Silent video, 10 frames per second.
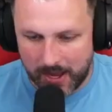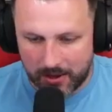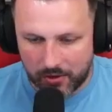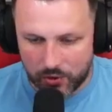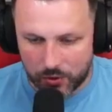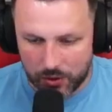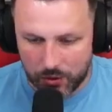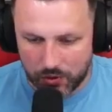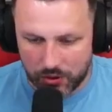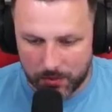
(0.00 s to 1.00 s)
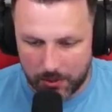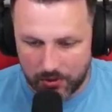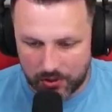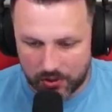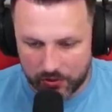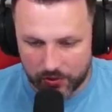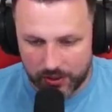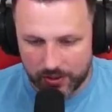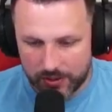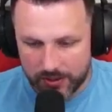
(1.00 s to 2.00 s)
because we're using the monster
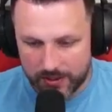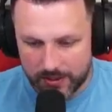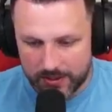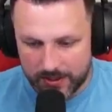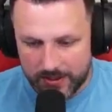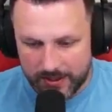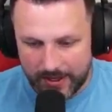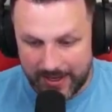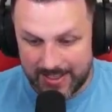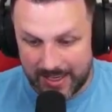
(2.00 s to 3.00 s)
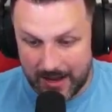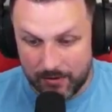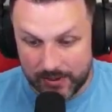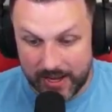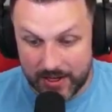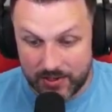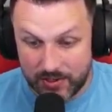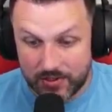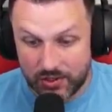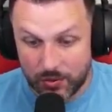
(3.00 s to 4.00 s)
slugger. It is a level
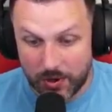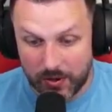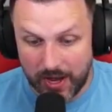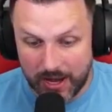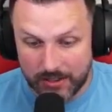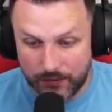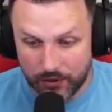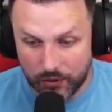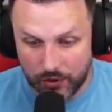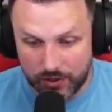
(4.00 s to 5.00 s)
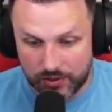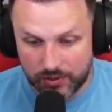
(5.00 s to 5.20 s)
96 as well, guys, if you noticed.